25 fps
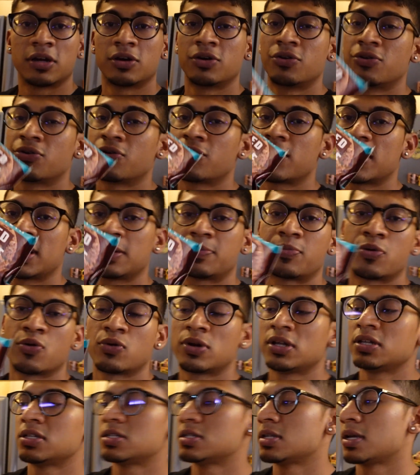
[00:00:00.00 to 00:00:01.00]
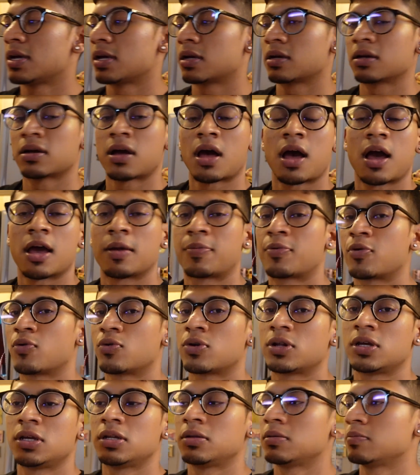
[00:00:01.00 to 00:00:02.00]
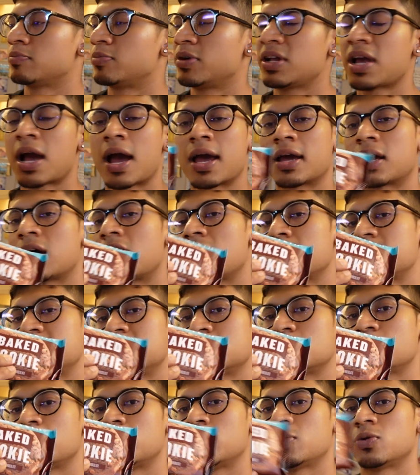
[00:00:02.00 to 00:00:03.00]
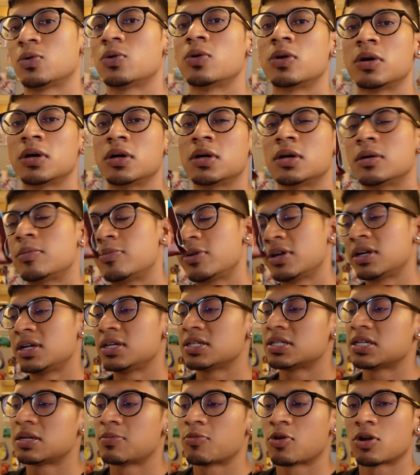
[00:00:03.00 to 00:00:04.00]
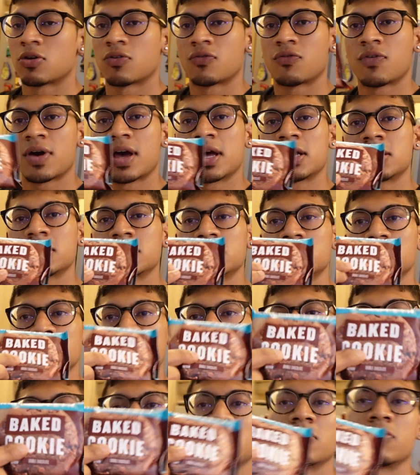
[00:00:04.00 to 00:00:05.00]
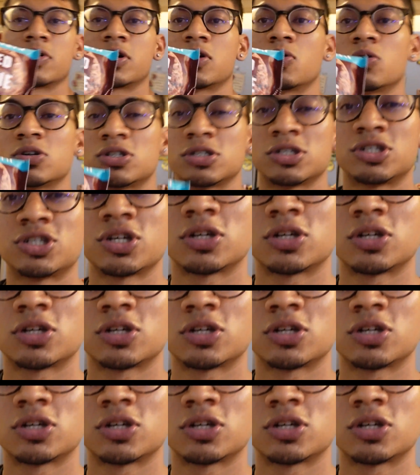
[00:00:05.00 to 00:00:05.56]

a great protein snack, high protein, pretty high carbs this one though. Pretty decent amount of fat. So yeah, we're gonna watch the